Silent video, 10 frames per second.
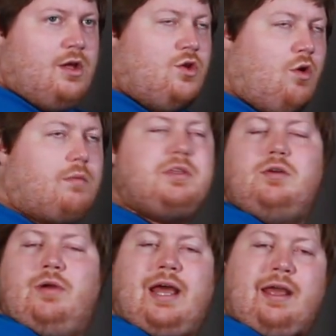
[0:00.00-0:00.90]
Normally
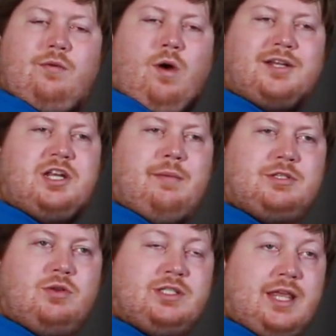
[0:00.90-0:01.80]
when I watch an
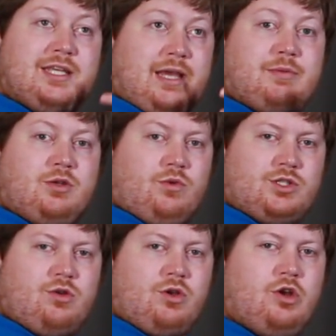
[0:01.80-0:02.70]
episode and say this episode was
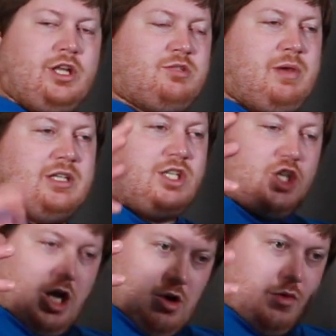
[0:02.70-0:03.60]
so good, it's because it's
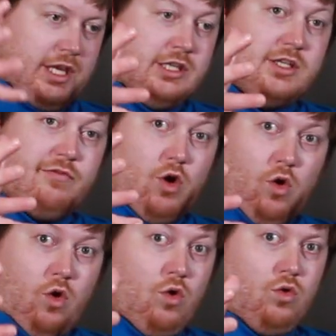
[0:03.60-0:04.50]
a cohesive
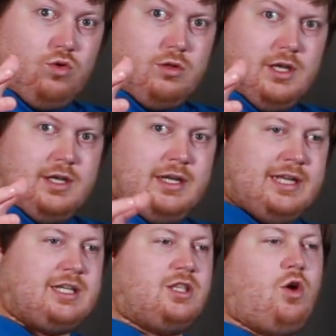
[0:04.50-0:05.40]
whole.
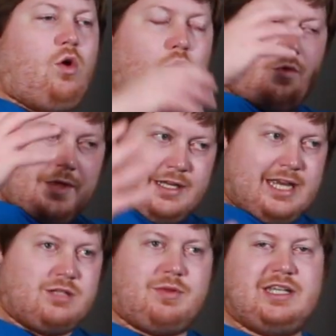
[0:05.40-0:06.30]
It's like the whole thing
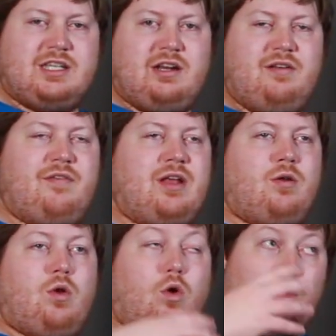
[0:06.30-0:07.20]
takes place at an event
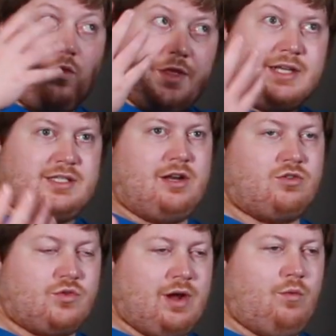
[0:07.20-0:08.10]
or the whole thing
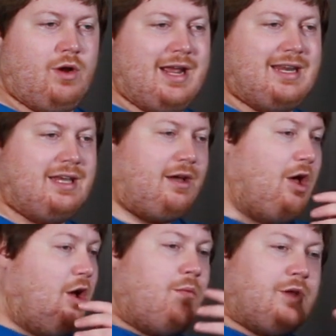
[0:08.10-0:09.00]
centers around one idea.
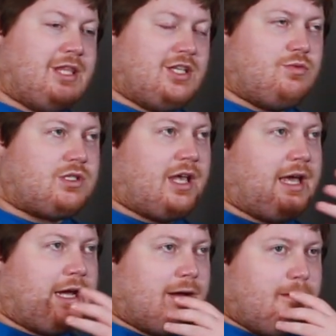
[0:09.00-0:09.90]
But this was
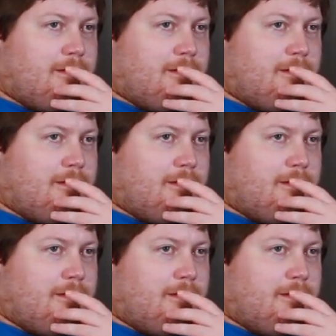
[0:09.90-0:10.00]
like...